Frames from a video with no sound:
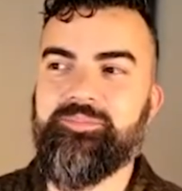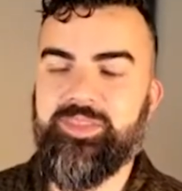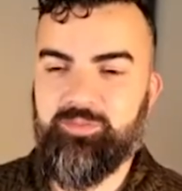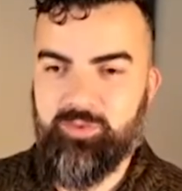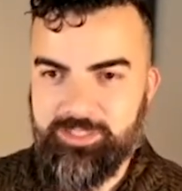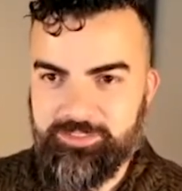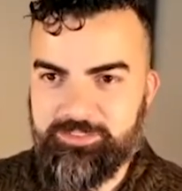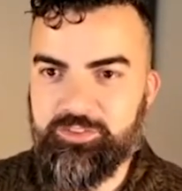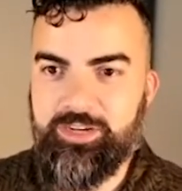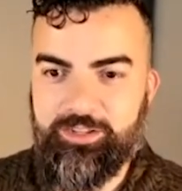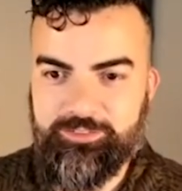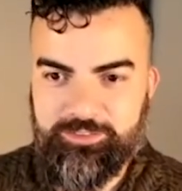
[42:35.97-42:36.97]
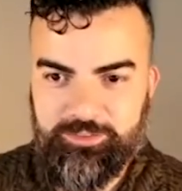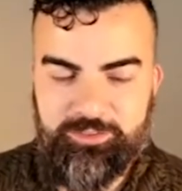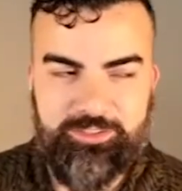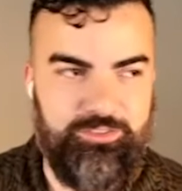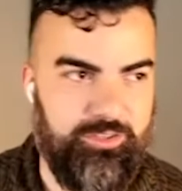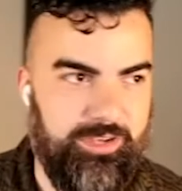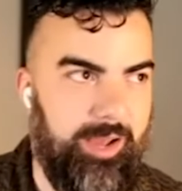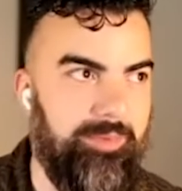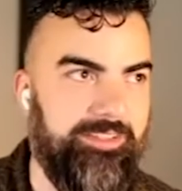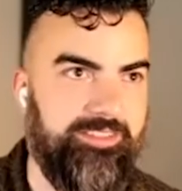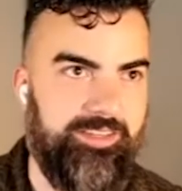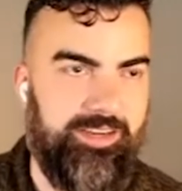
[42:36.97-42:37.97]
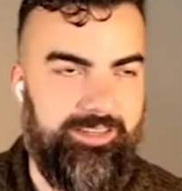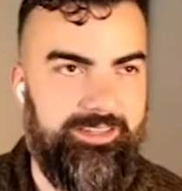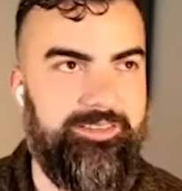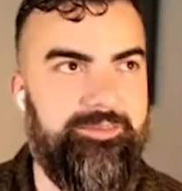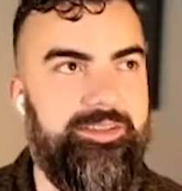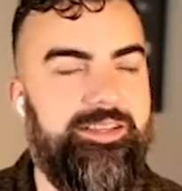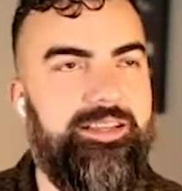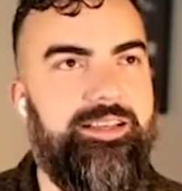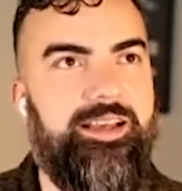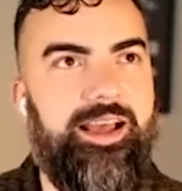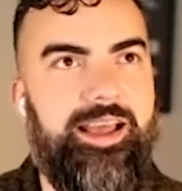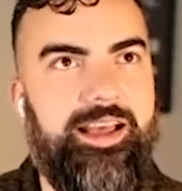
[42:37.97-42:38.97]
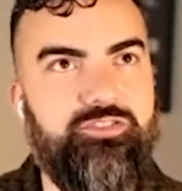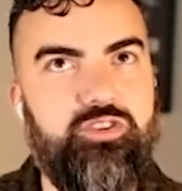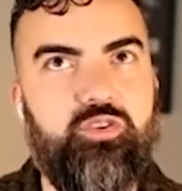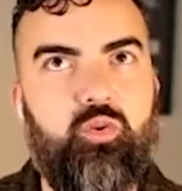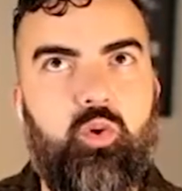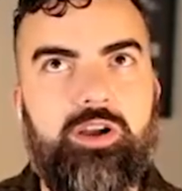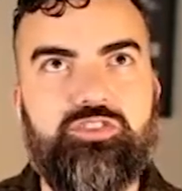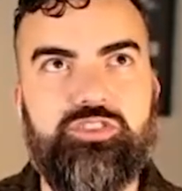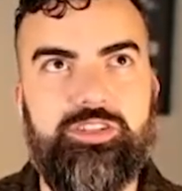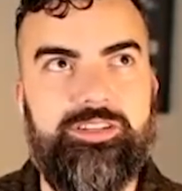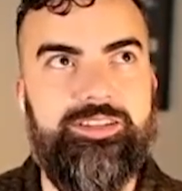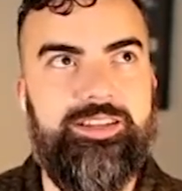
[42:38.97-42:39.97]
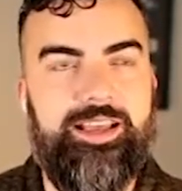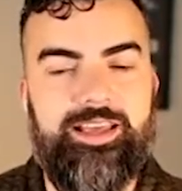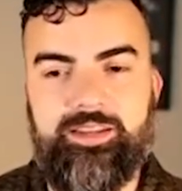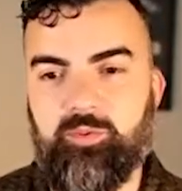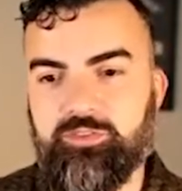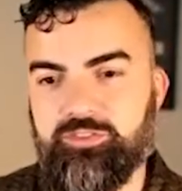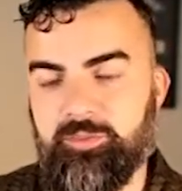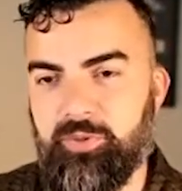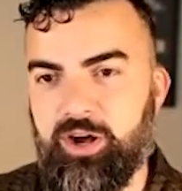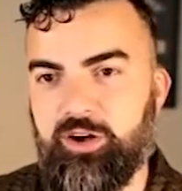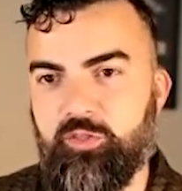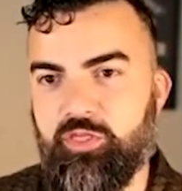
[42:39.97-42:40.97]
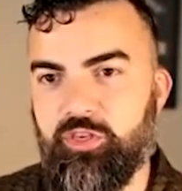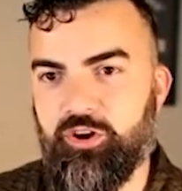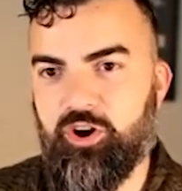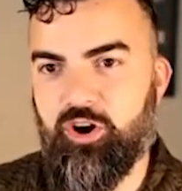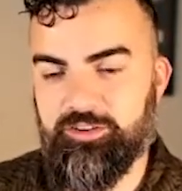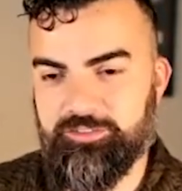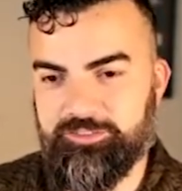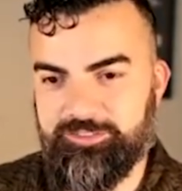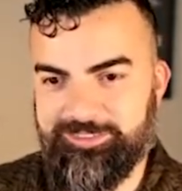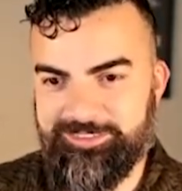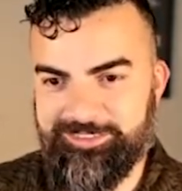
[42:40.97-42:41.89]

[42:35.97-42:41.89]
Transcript: really stood out to you because you commented on it? Yeah. I asked you a question, and it was about the cost.